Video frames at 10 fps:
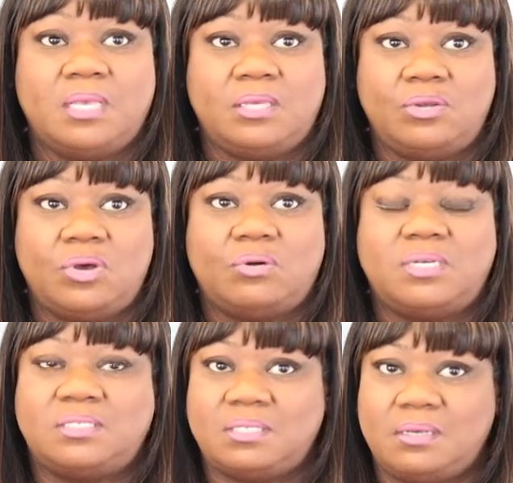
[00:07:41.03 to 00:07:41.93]

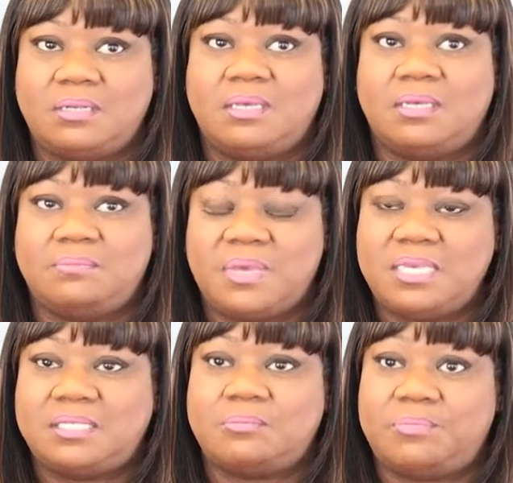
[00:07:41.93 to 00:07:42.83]
because it
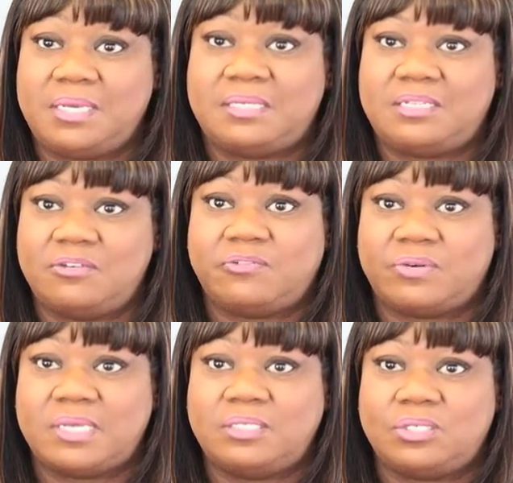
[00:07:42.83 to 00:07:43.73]
makes a big
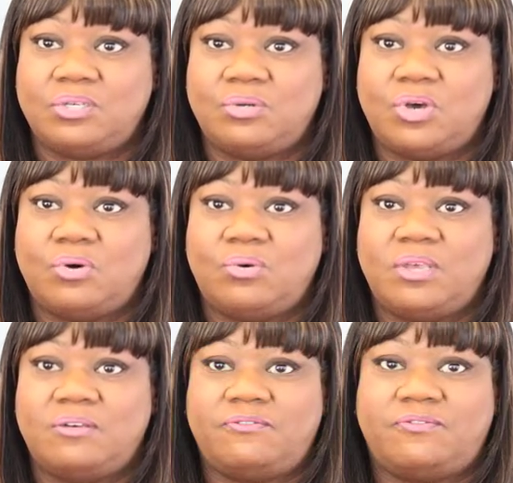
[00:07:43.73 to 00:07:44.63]
difference
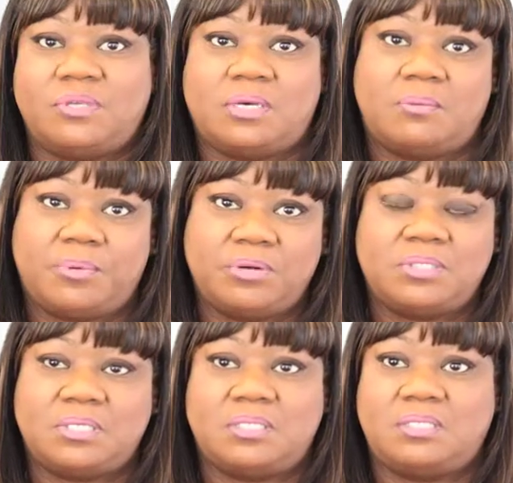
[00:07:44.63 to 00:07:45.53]
if a
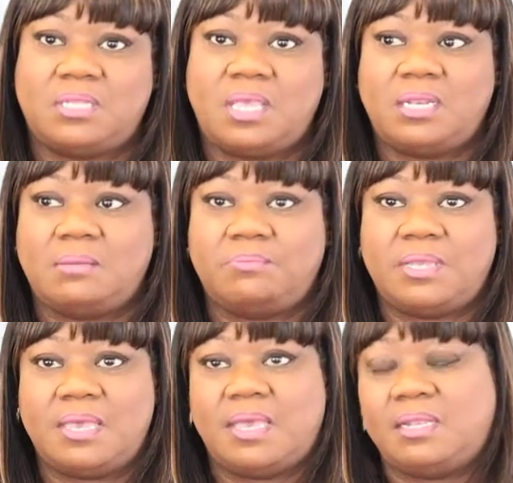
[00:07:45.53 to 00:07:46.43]
person is standing
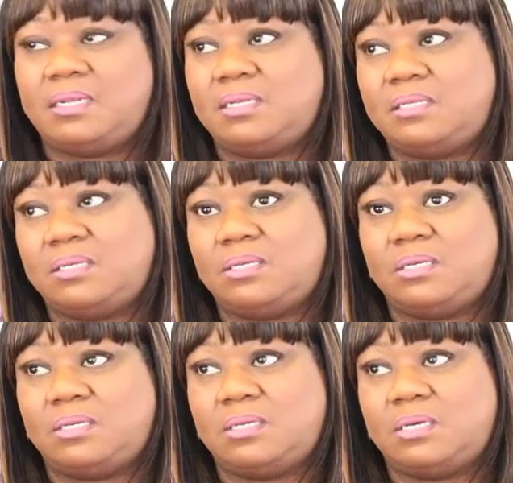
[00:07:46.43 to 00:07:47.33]
behind
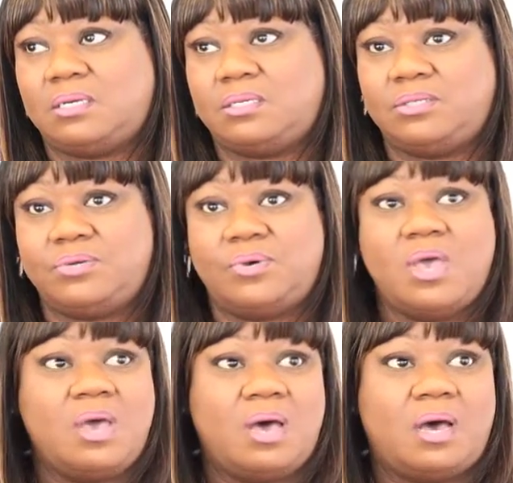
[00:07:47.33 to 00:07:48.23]
you.
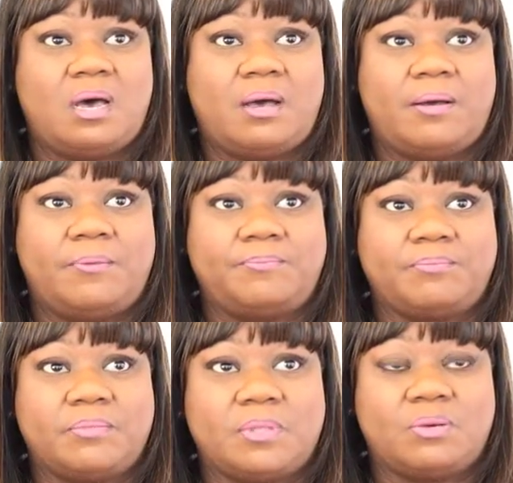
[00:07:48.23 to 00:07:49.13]

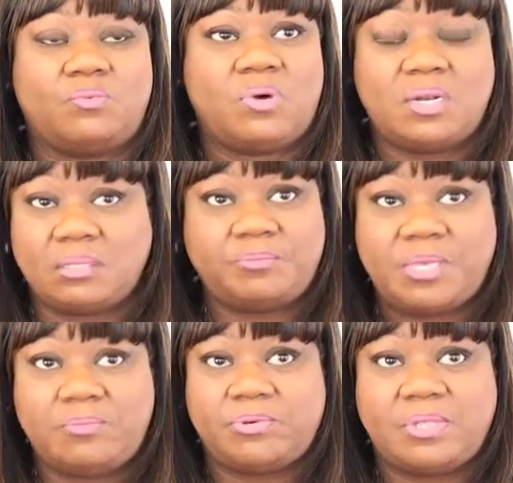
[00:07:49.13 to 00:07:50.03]
One of the
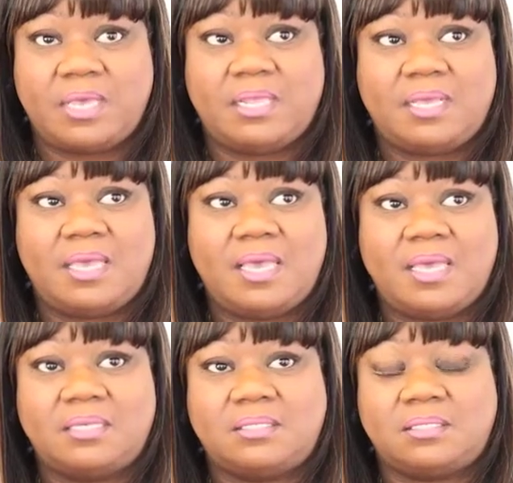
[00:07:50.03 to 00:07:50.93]
people that
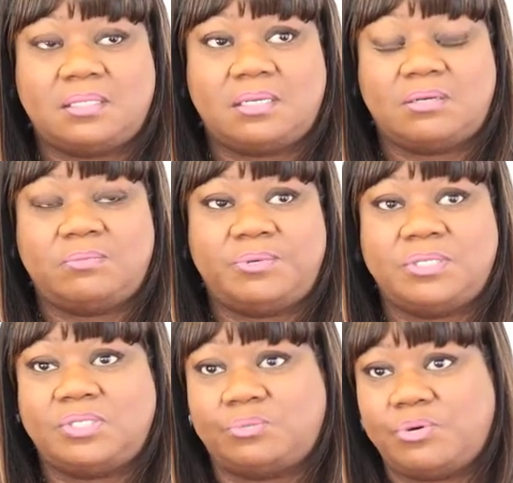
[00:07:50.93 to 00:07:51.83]
has
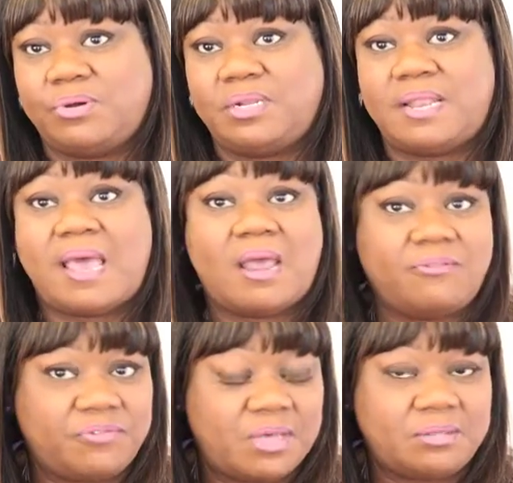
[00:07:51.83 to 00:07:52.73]
been supporting
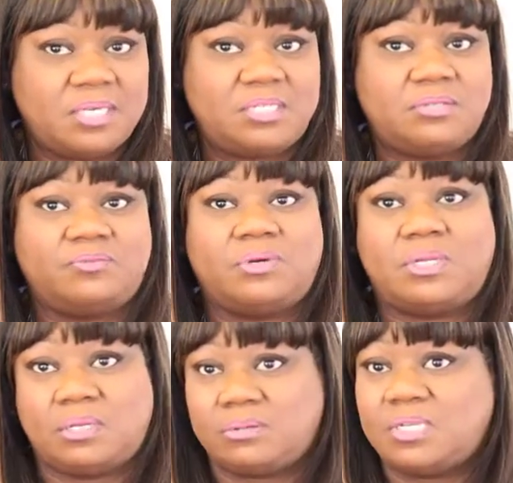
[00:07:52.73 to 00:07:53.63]
our foundation for a
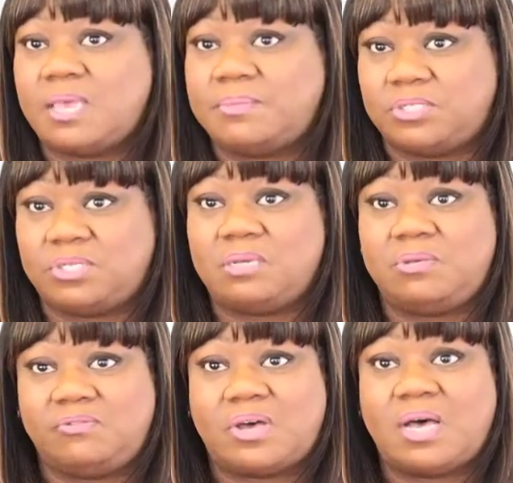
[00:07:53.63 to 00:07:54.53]
long time is
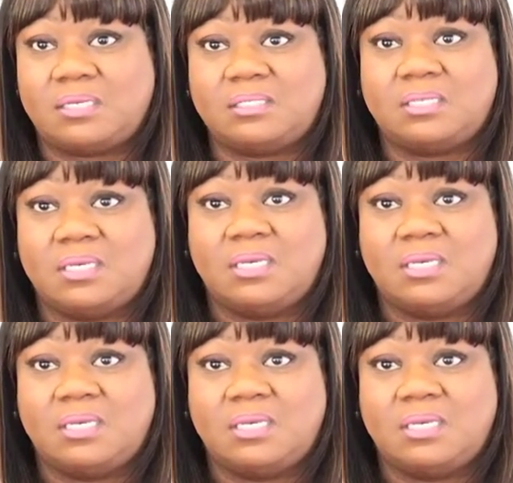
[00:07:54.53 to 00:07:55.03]
Jamie Foxx.